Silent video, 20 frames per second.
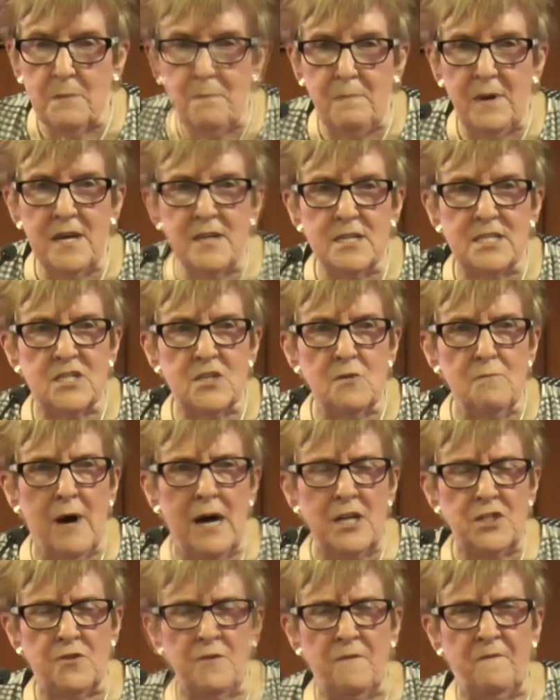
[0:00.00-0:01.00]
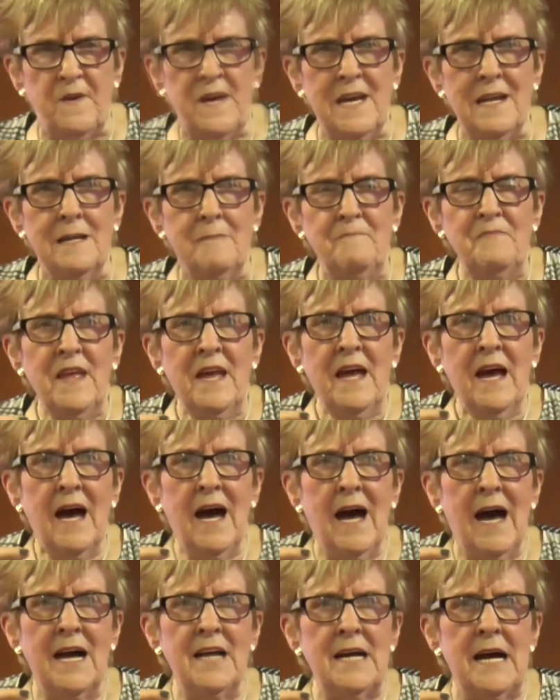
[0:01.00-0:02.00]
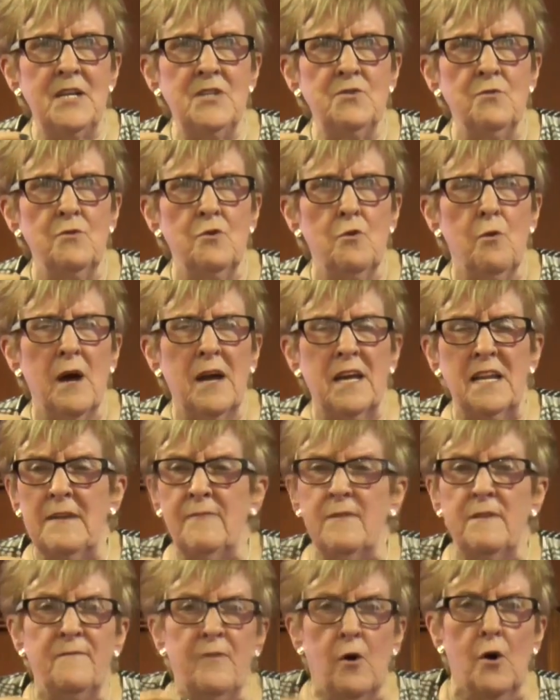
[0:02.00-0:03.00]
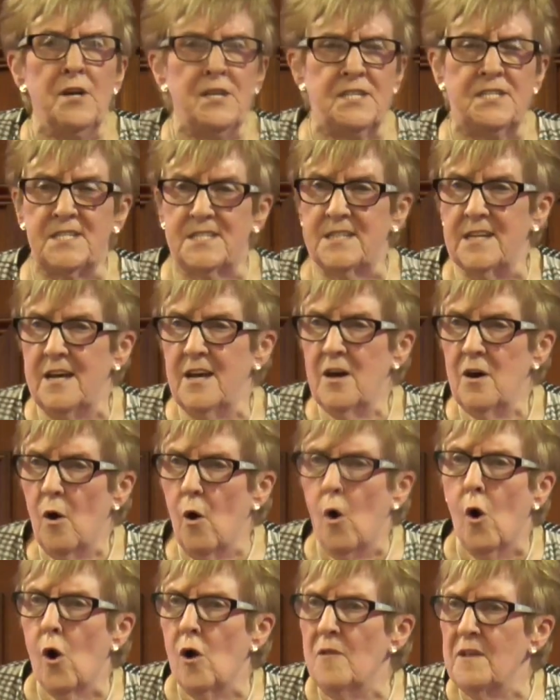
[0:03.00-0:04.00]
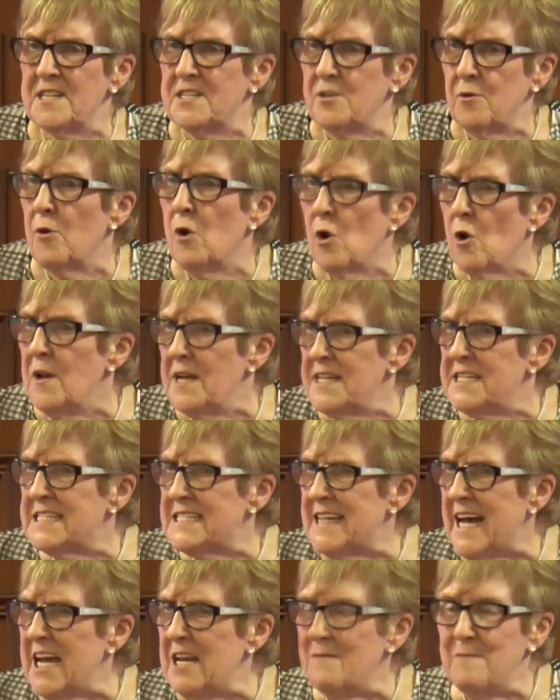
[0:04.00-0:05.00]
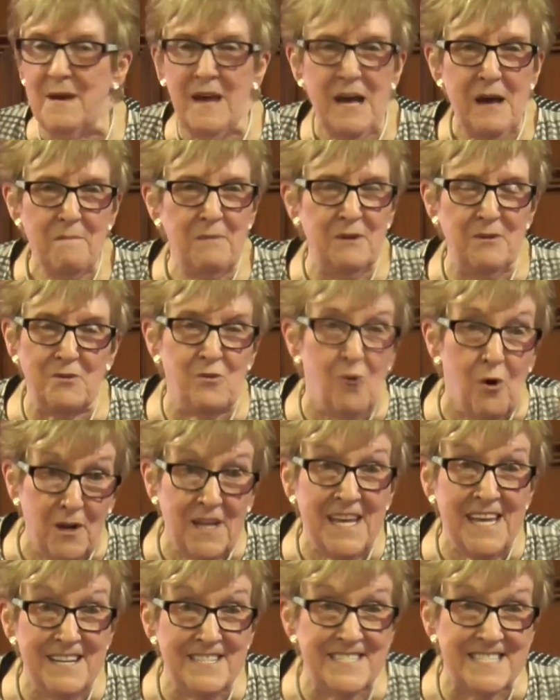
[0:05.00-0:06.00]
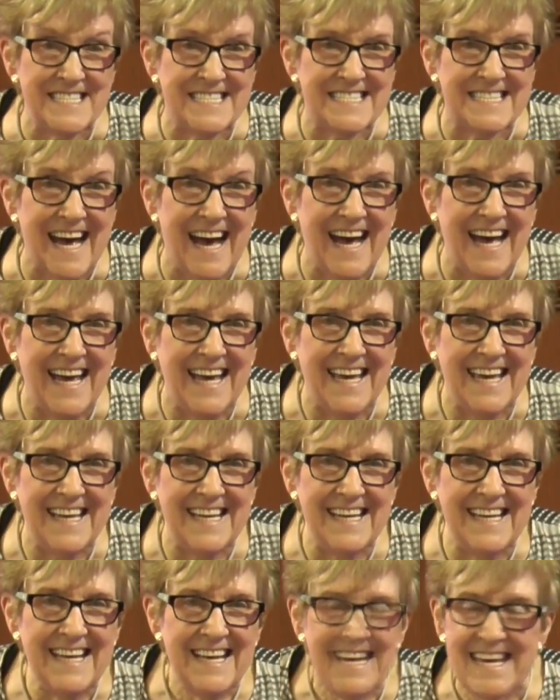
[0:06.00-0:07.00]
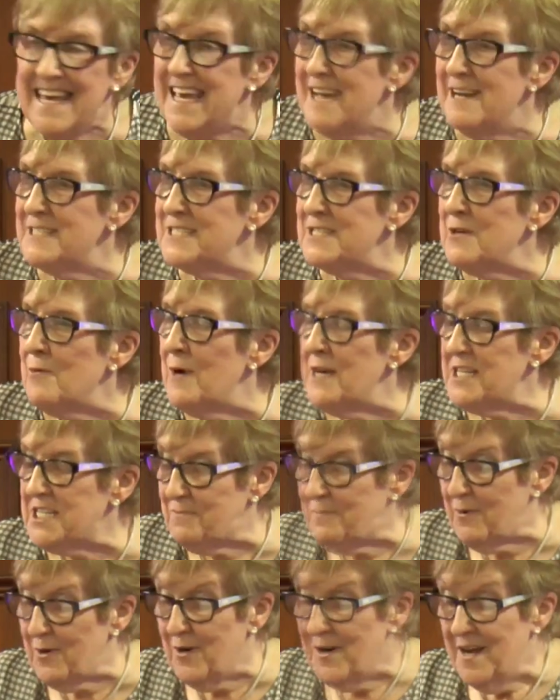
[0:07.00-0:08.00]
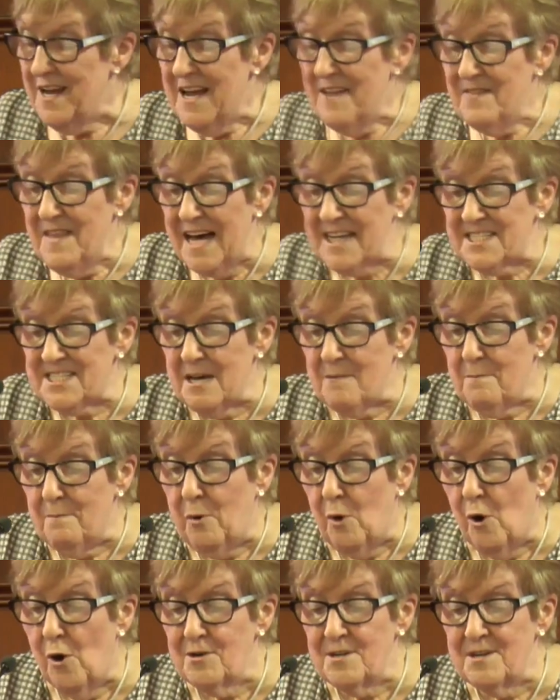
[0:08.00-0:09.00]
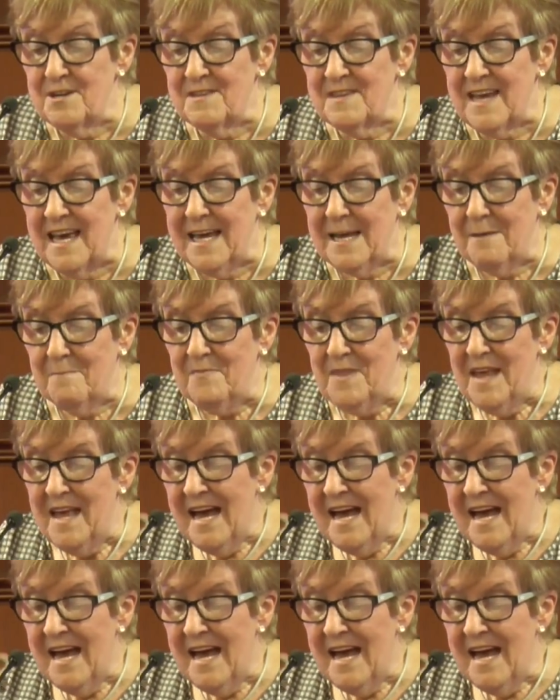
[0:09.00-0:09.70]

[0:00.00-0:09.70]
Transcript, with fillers: the pain's so much you feel, I, I don't know where I can even voice all that's going on inside me, but God hears the sigh. He hears the whisper. That's the important thing.